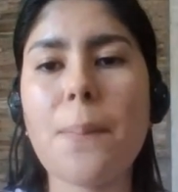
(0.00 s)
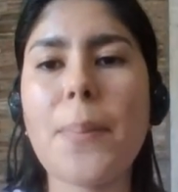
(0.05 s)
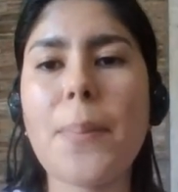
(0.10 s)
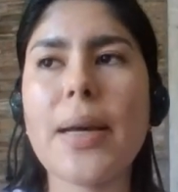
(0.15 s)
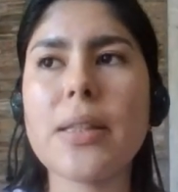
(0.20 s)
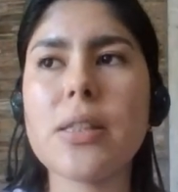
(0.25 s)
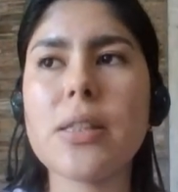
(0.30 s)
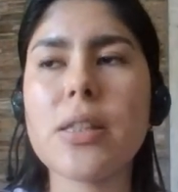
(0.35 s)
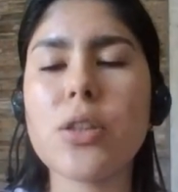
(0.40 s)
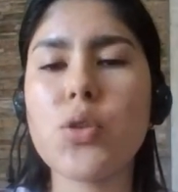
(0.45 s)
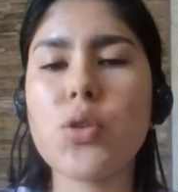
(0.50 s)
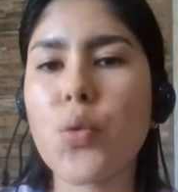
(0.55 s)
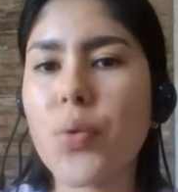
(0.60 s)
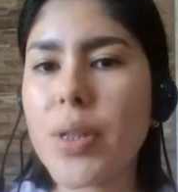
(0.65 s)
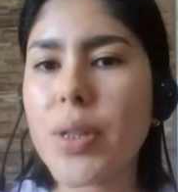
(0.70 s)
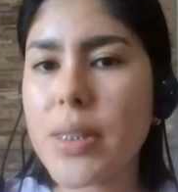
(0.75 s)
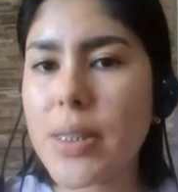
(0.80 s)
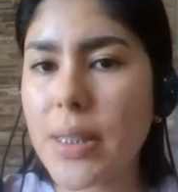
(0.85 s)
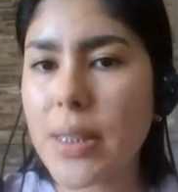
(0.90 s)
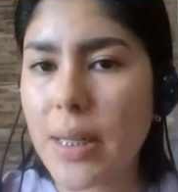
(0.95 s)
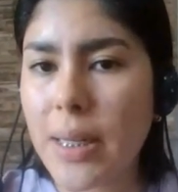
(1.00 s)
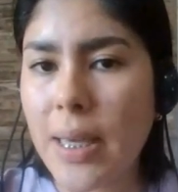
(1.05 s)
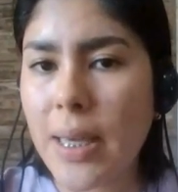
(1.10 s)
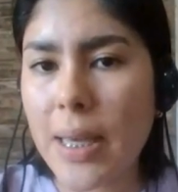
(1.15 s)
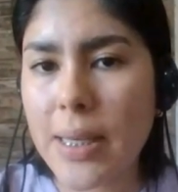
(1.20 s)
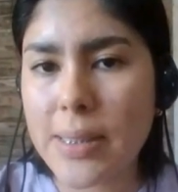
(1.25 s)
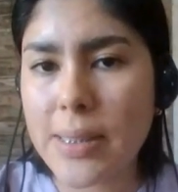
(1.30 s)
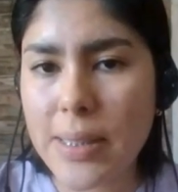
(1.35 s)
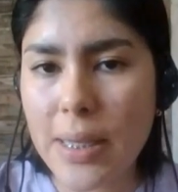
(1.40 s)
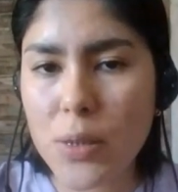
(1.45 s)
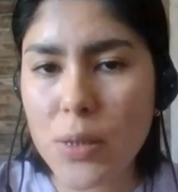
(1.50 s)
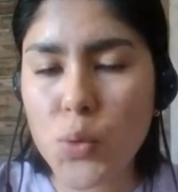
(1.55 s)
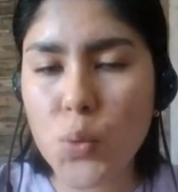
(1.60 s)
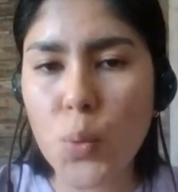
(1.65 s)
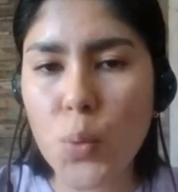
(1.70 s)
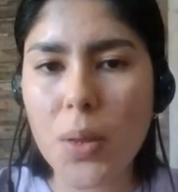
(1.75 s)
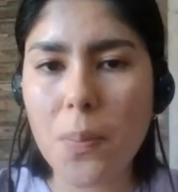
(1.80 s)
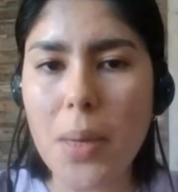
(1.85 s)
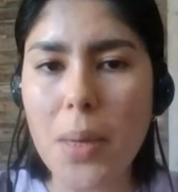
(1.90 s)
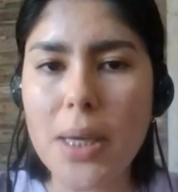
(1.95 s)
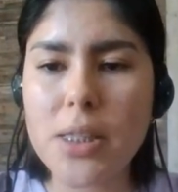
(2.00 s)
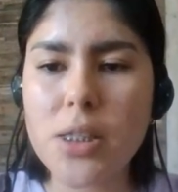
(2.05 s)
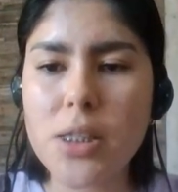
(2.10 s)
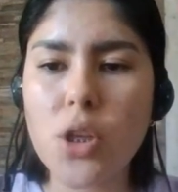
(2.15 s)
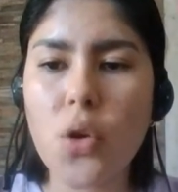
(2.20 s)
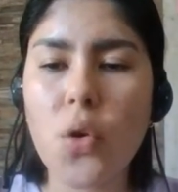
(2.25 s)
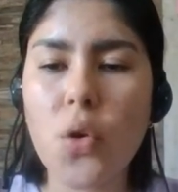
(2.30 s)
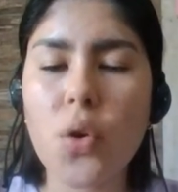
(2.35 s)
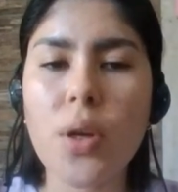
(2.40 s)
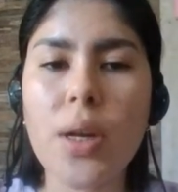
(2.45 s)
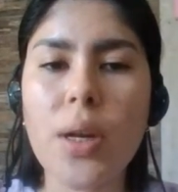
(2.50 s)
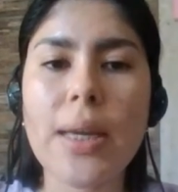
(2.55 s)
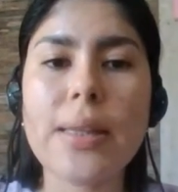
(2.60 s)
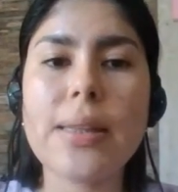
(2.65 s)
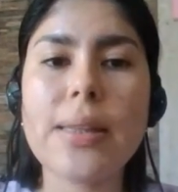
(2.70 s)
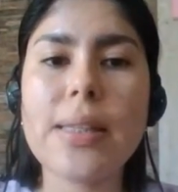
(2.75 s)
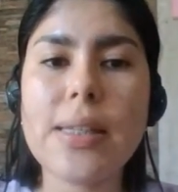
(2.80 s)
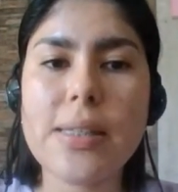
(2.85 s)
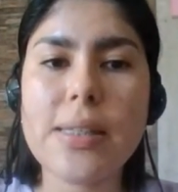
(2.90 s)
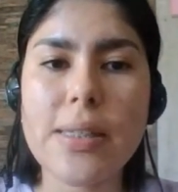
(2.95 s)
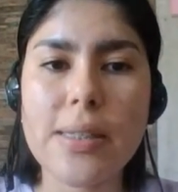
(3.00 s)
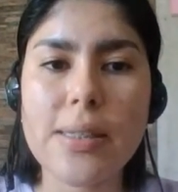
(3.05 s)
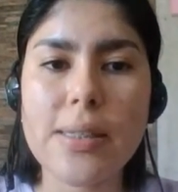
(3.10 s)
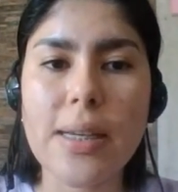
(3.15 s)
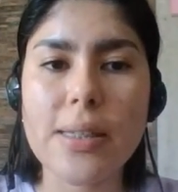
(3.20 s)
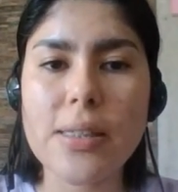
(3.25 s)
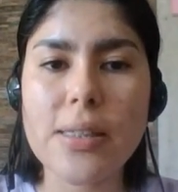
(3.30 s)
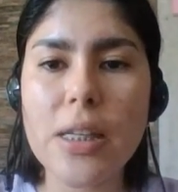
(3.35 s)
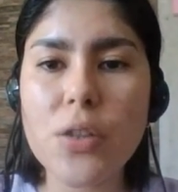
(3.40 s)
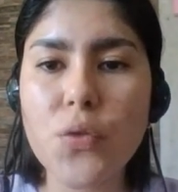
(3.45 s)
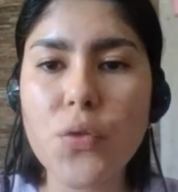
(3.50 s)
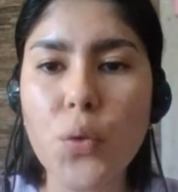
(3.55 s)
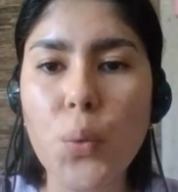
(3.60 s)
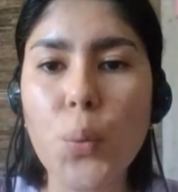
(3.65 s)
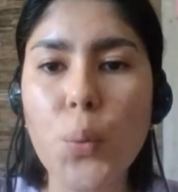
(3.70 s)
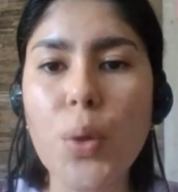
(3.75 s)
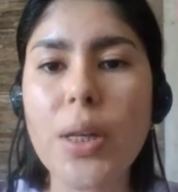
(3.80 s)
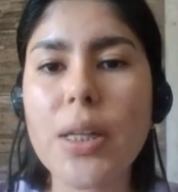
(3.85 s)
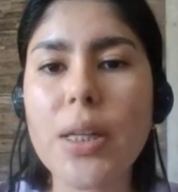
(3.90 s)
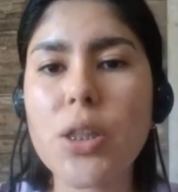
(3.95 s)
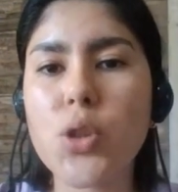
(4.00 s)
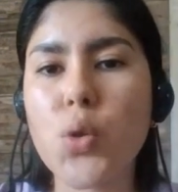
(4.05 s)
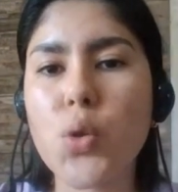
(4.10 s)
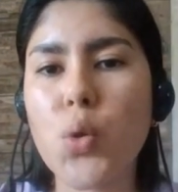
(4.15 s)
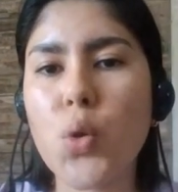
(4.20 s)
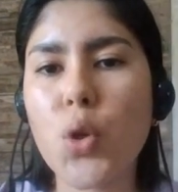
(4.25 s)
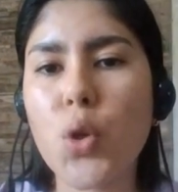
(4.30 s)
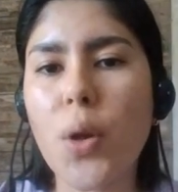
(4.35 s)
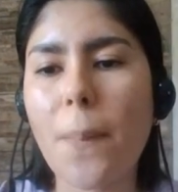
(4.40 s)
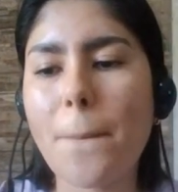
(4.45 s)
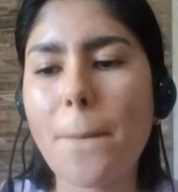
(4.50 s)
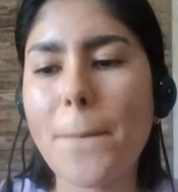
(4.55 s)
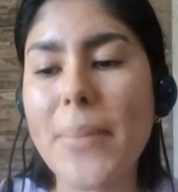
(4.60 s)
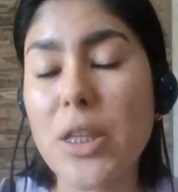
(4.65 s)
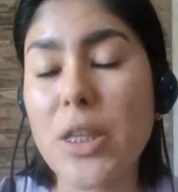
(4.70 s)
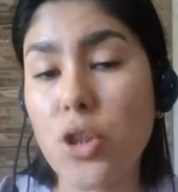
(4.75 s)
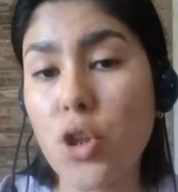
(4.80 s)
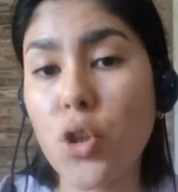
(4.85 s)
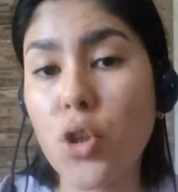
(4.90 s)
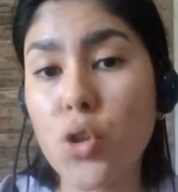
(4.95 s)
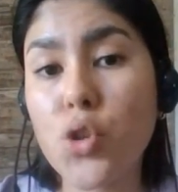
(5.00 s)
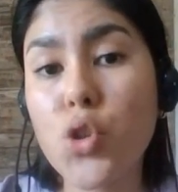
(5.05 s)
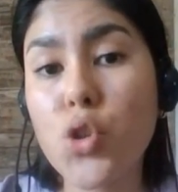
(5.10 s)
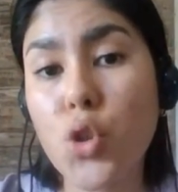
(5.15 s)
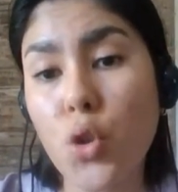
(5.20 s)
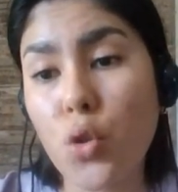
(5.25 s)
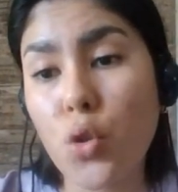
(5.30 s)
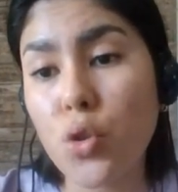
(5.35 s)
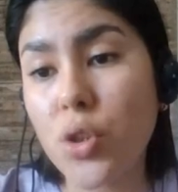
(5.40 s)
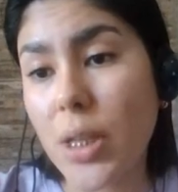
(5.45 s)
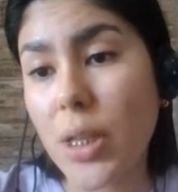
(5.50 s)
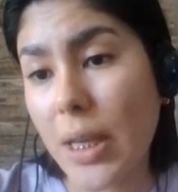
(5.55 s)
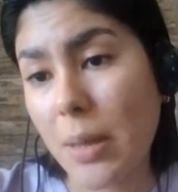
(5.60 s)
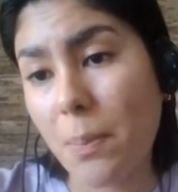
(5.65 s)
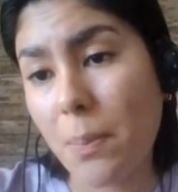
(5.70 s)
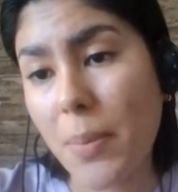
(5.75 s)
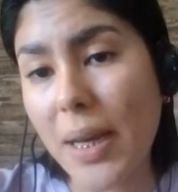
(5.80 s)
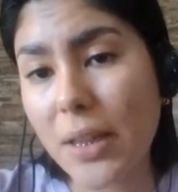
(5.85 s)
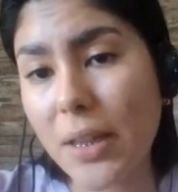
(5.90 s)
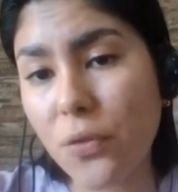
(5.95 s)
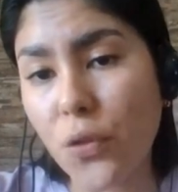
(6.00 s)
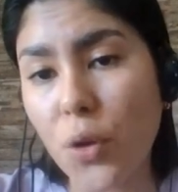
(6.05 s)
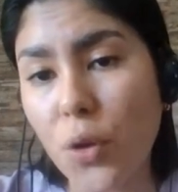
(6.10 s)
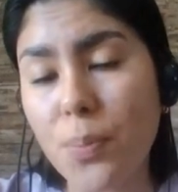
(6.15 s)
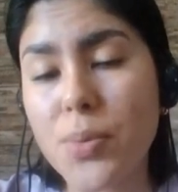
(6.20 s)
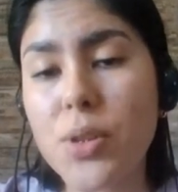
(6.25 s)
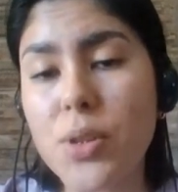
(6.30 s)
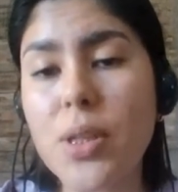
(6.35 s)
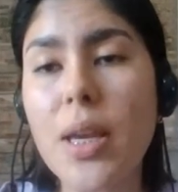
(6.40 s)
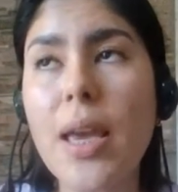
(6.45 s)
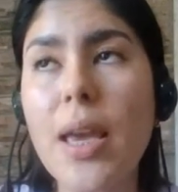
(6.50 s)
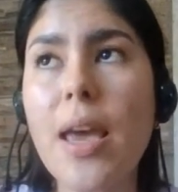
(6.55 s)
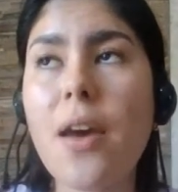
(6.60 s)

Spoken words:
But to critically assess what makes online teaching successful, we need to look beyond tools and platforms.